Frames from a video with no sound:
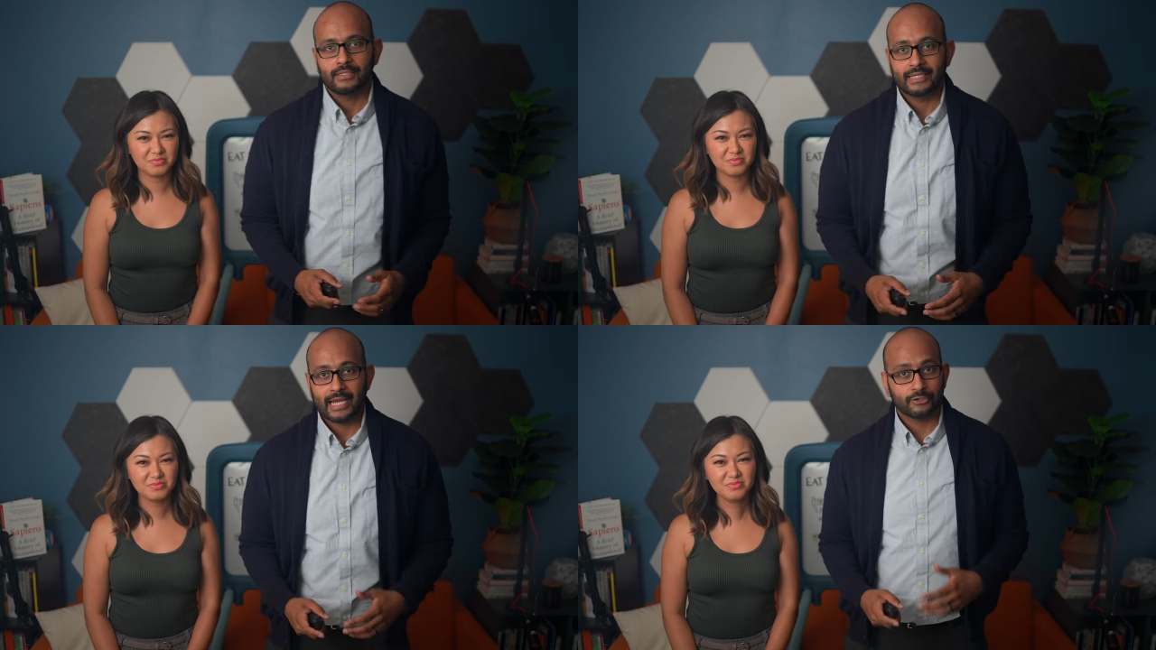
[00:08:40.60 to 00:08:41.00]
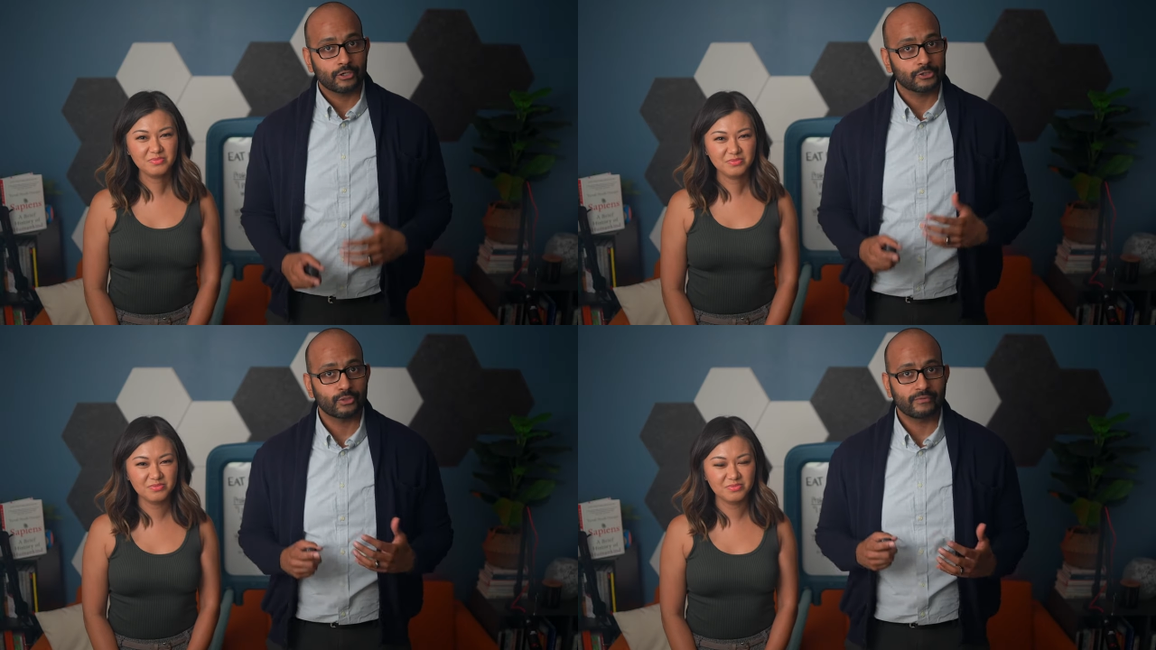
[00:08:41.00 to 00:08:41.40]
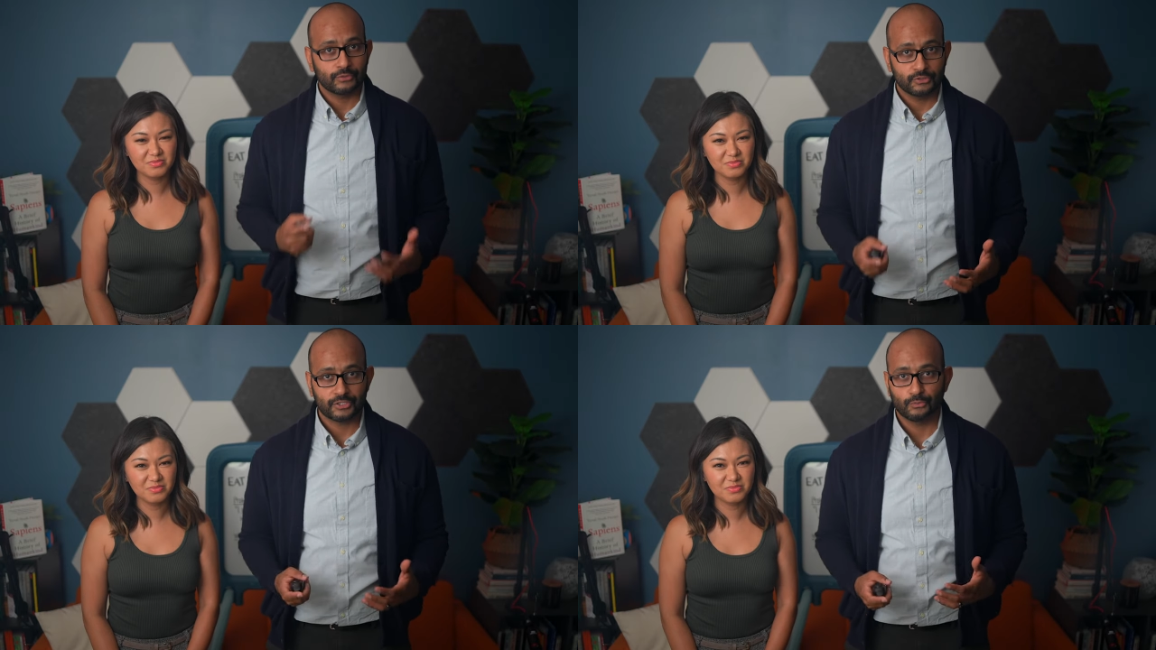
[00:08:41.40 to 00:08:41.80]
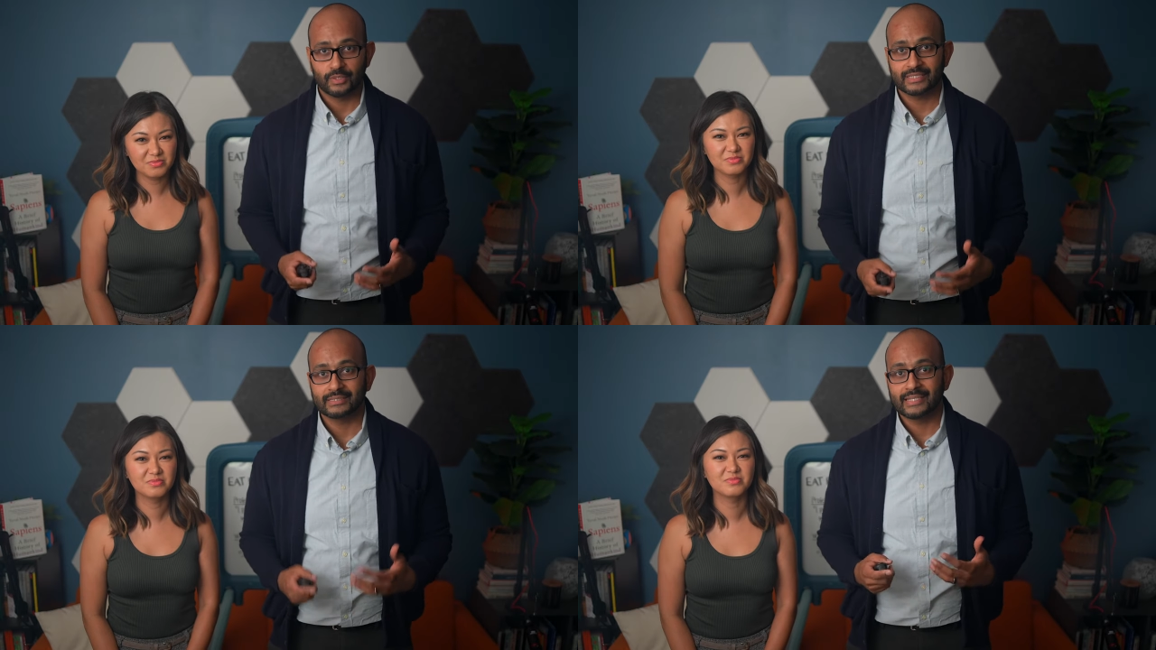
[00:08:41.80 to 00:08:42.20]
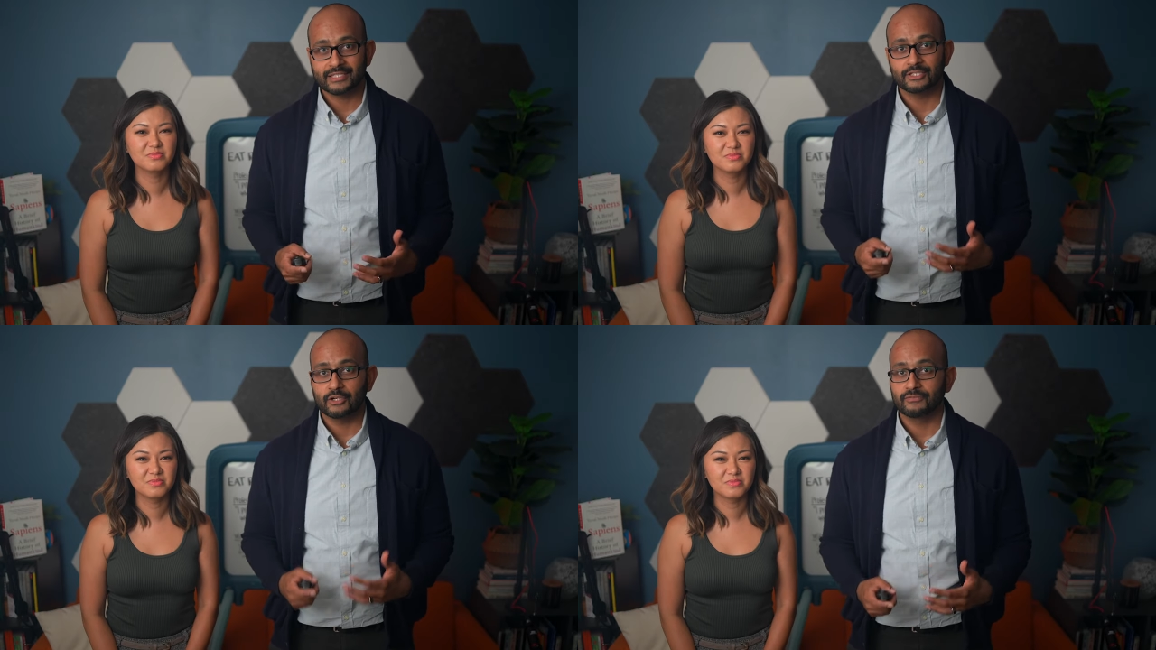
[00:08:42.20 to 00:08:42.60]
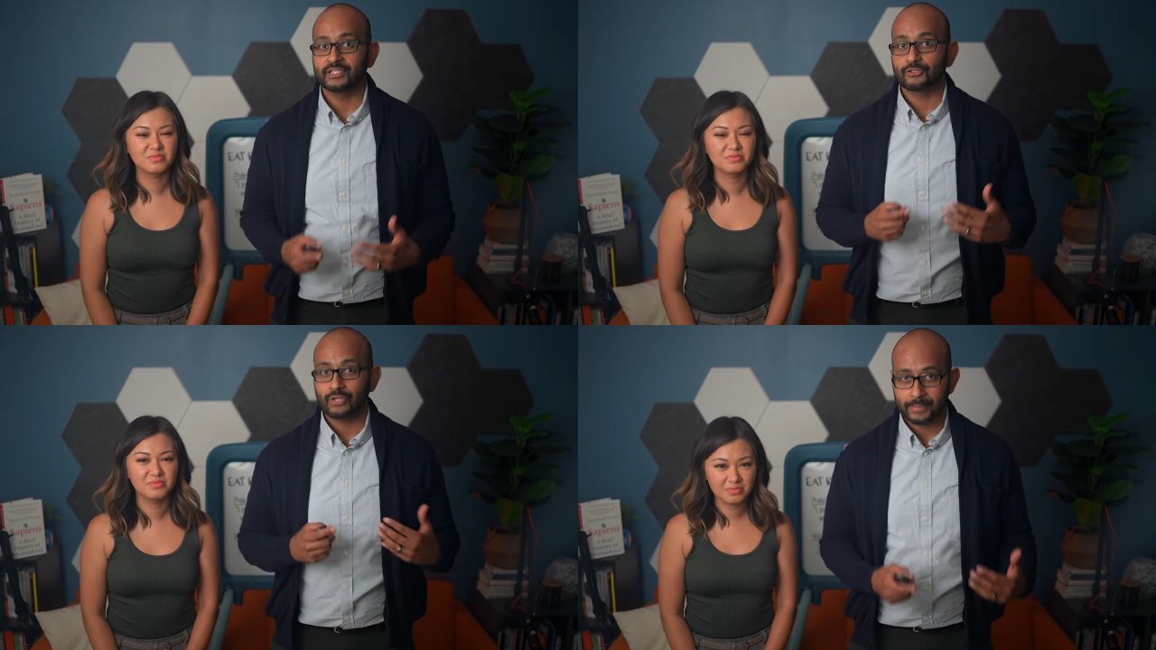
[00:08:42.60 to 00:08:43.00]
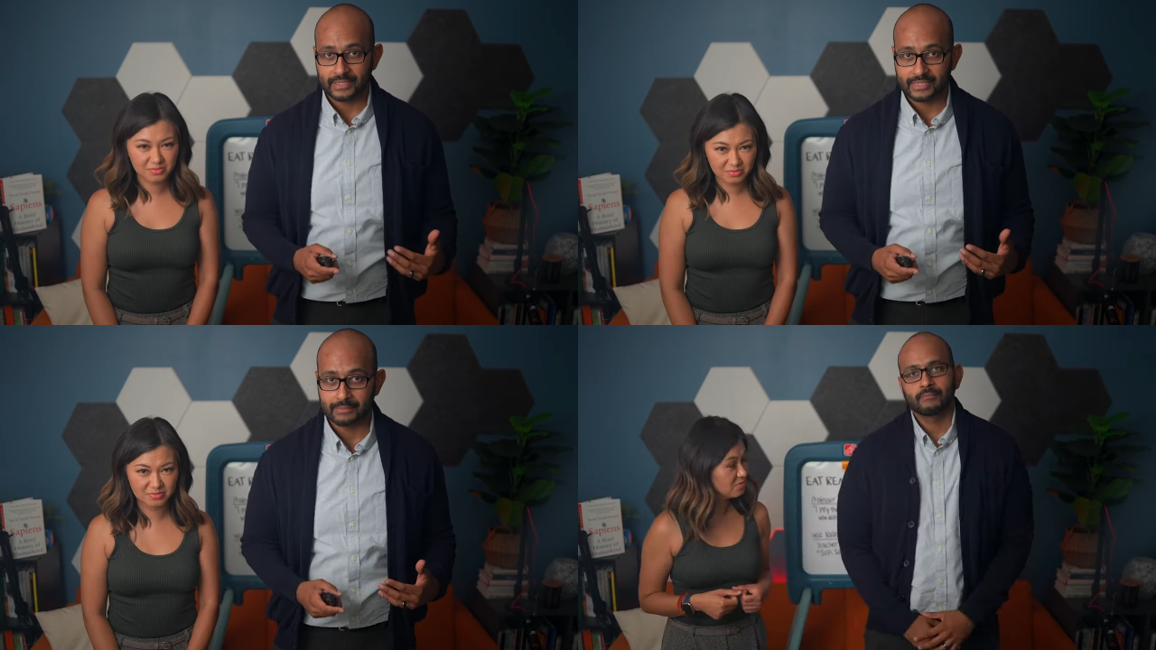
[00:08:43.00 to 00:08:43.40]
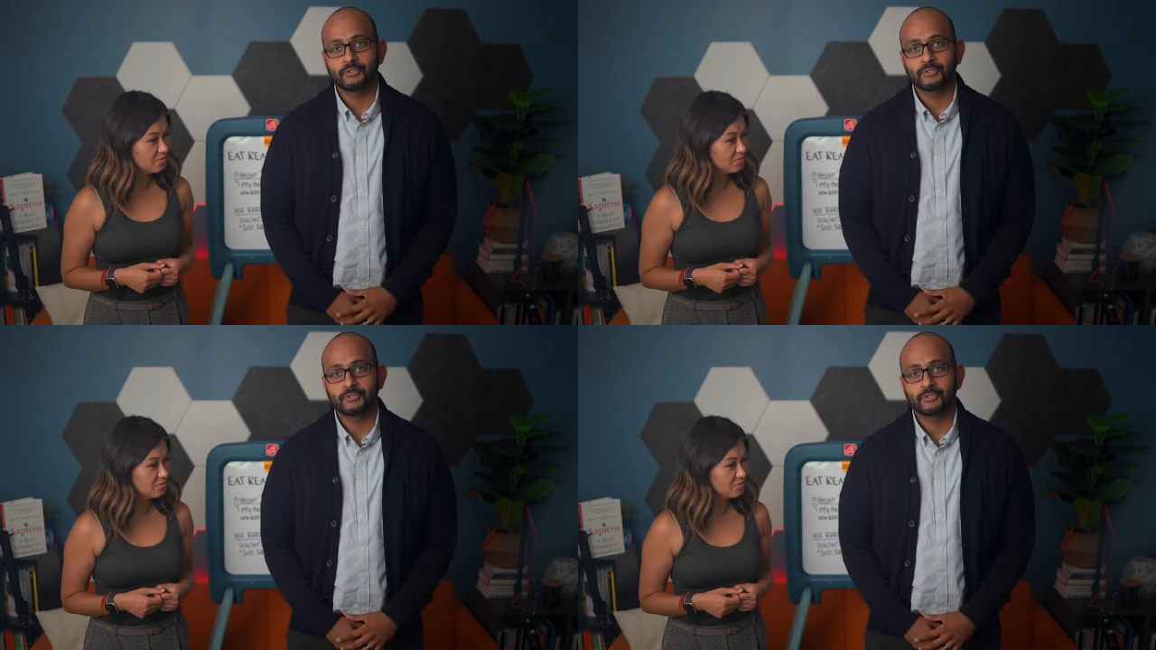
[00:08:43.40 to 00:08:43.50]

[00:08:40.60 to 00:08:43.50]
Speaker 1: The agricultural revolution was a lesson of discrepancy